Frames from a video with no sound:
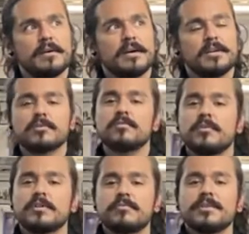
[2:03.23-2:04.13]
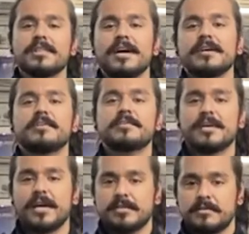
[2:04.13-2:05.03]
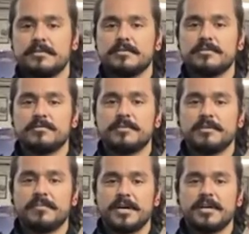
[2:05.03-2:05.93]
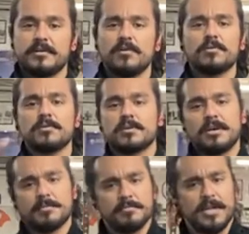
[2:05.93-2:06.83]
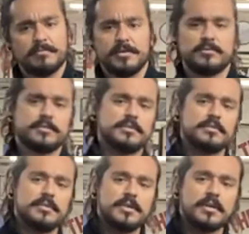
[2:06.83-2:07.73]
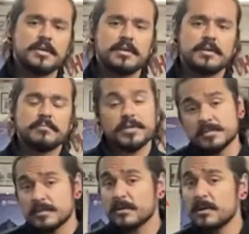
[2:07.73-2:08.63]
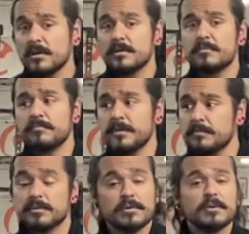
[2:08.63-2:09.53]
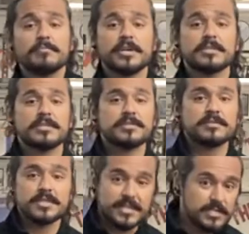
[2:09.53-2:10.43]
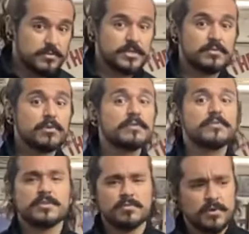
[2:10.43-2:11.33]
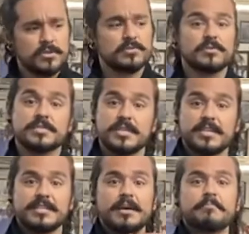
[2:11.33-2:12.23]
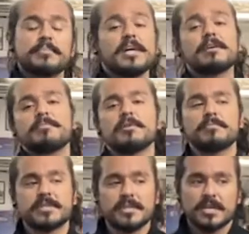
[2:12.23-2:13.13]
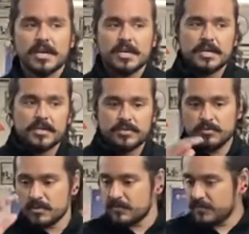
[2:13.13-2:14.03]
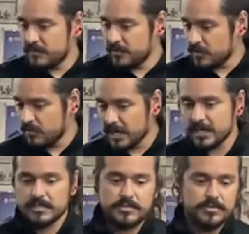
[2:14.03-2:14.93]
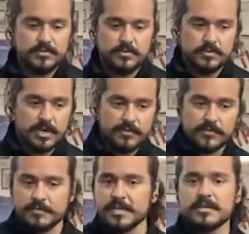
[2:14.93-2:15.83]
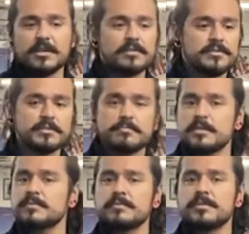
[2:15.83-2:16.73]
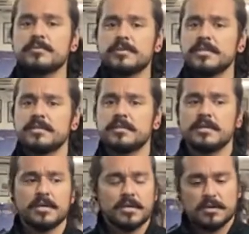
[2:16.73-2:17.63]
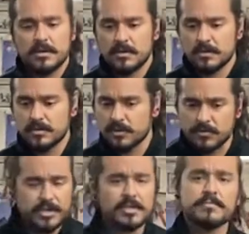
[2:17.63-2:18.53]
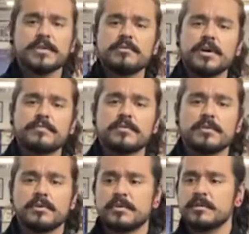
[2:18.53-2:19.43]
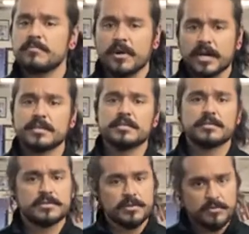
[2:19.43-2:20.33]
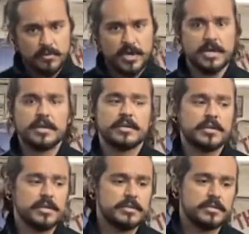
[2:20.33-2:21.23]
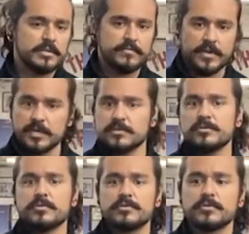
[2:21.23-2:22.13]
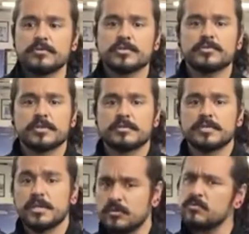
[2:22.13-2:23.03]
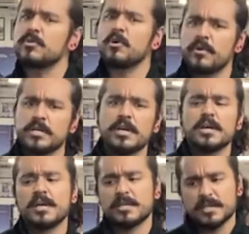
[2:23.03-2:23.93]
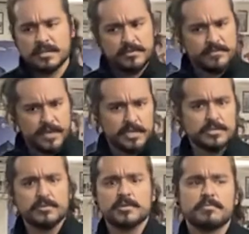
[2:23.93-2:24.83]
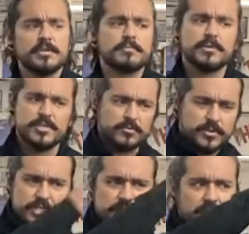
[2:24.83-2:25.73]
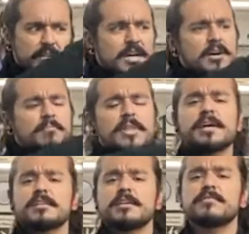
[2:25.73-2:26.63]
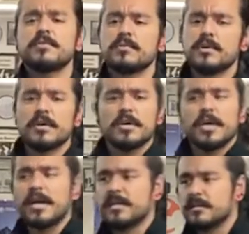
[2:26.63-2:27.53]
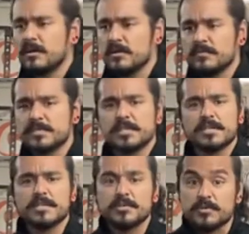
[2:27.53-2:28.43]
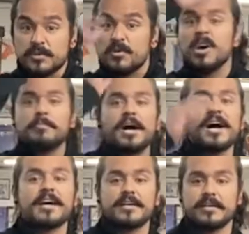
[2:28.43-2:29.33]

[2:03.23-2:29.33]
I don't want to rely on that to be my, oh, look, I'm a black belt. Because there are people, there are practitioners that that's what they work for. They work towards getting that black belt, but then you work from your white to however many colors and pips in between, uh, the curriculum that you have to learn and practice a certain way and convey to your instructors that you know it and can convey it to other people, and you reach that black level, and all of a sudden you're, you're up high.